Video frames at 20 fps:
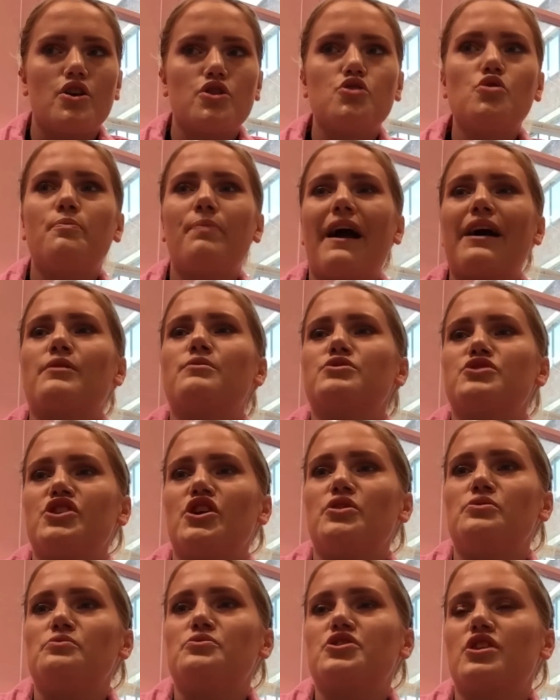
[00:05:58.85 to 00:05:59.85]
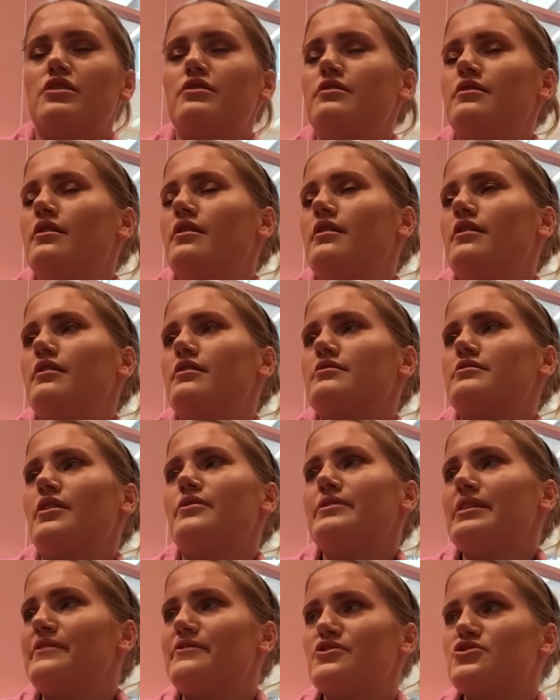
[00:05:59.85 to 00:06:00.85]
Your bag was huge.
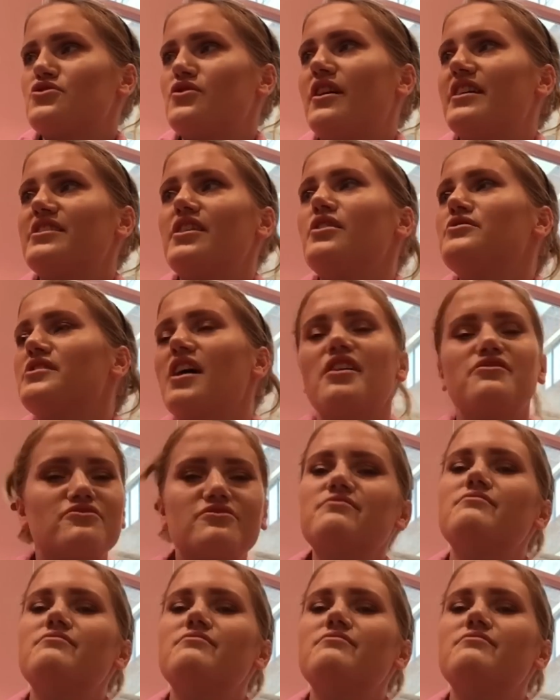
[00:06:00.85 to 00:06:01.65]
Don't even try. No, don't.